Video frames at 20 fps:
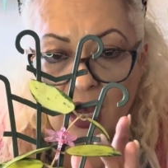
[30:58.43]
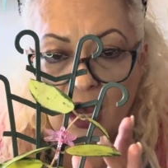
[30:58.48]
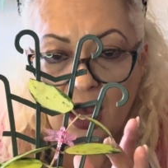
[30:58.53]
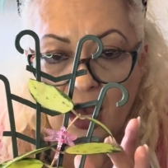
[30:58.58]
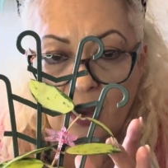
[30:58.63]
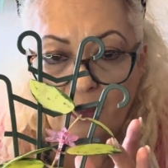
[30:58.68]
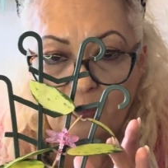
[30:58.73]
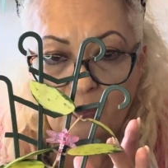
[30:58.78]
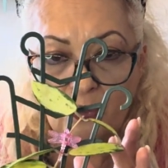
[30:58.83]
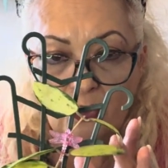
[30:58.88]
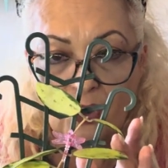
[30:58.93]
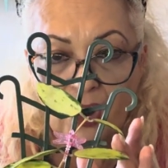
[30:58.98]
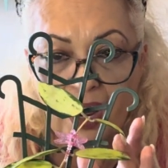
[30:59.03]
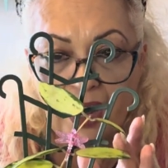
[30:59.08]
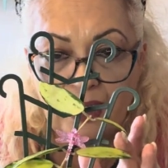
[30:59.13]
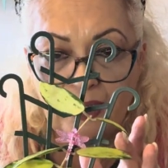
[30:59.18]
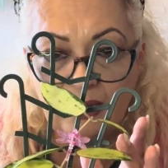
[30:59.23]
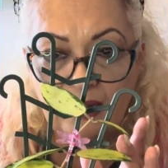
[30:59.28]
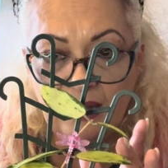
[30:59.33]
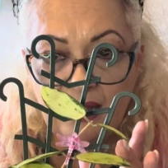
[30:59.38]

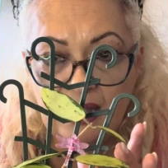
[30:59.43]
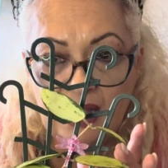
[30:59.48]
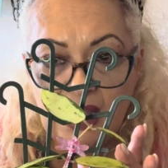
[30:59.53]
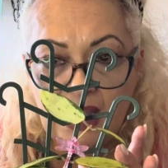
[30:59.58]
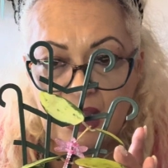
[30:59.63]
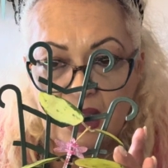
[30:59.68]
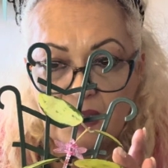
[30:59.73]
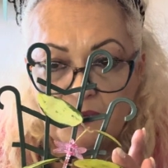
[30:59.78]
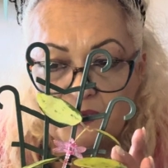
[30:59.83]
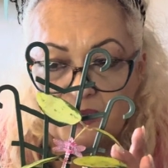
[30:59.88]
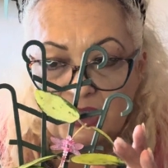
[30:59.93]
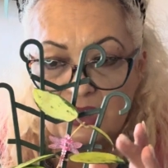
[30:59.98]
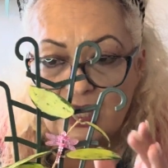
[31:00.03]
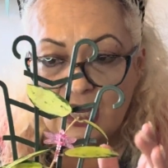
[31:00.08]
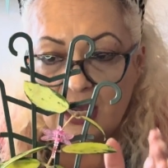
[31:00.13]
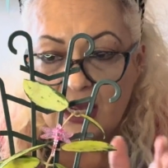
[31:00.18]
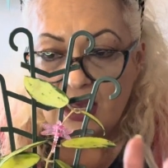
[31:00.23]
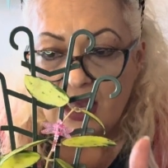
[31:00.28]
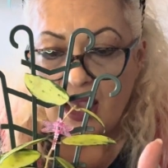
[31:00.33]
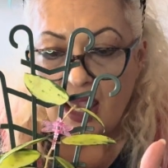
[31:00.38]
upright leaves
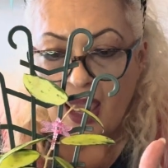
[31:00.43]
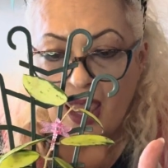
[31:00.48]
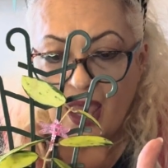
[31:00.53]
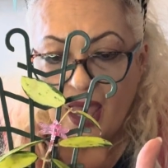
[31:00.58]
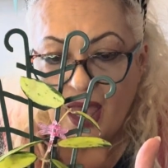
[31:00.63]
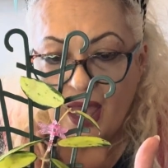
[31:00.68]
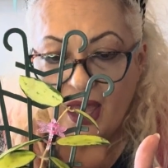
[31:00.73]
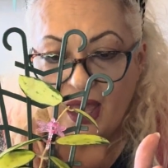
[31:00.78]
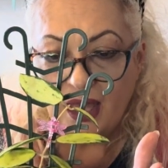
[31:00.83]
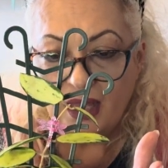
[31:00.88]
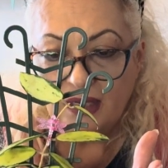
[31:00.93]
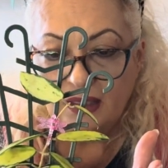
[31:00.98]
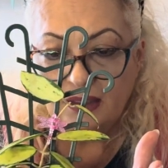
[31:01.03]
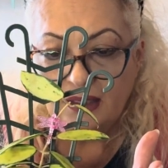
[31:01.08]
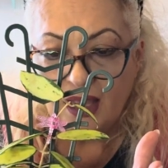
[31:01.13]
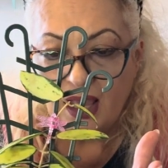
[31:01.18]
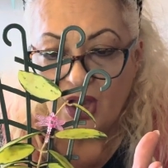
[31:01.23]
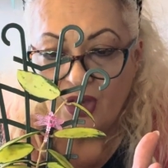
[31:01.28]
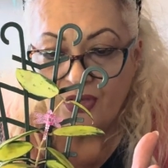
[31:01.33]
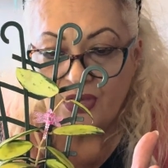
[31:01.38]
and
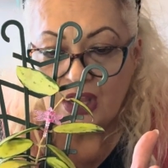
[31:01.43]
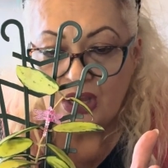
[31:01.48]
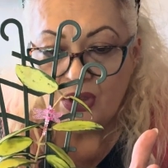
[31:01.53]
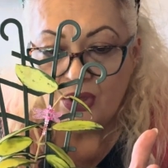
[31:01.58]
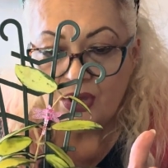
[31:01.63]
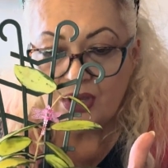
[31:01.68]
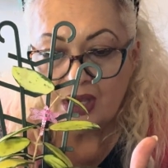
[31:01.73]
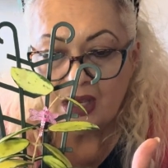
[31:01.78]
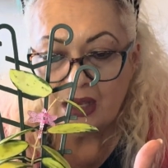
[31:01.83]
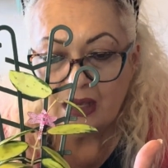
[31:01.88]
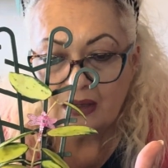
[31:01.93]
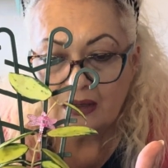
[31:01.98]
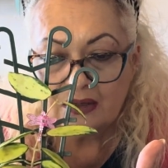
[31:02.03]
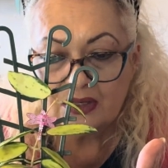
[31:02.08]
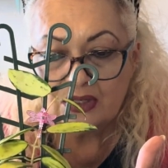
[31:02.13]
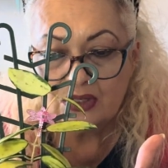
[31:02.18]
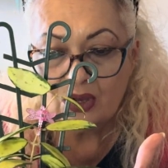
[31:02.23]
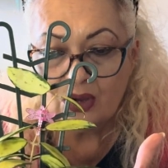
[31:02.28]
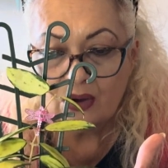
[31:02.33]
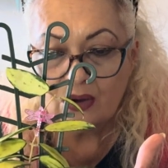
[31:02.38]
healthy looking.
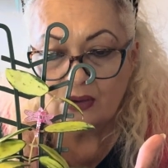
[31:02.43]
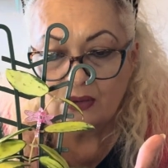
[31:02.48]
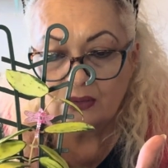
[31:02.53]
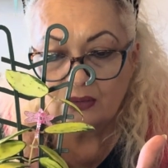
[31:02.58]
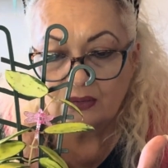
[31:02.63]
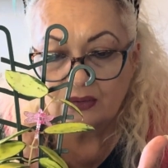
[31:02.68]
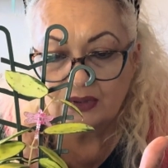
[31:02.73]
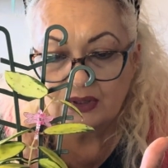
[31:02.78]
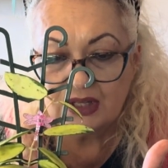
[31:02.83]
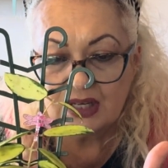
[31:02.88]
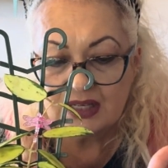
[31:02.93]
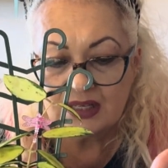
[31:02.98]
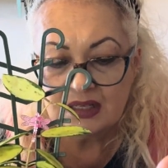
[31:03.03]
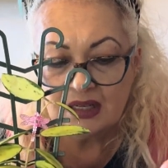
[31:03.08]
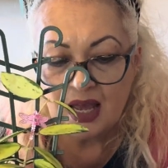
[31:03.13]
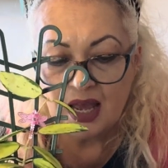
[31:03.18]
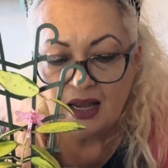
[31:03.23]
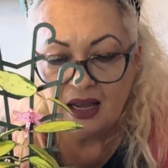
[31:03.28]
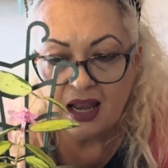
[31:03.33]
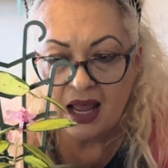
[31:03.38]
So does
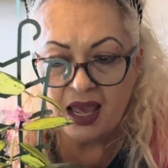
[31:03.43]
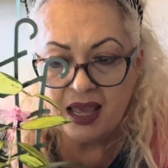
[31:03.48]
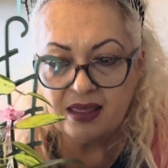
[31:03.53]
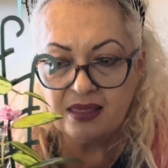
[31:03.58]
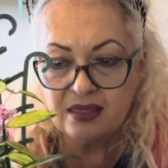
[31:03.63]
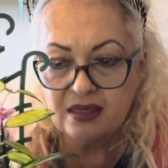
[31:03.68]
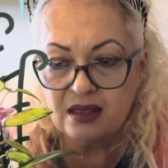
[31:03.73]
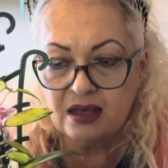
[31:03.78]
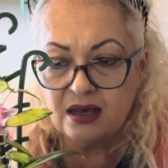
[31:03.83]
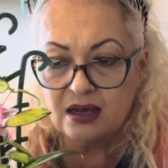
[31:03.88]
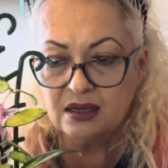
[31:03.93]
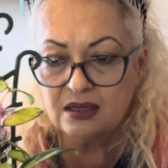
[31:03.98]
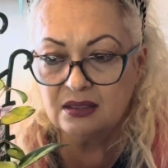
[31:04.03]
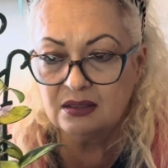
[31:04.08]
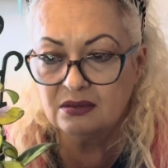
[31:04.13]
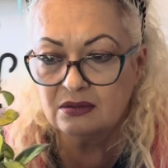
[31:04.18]
not like the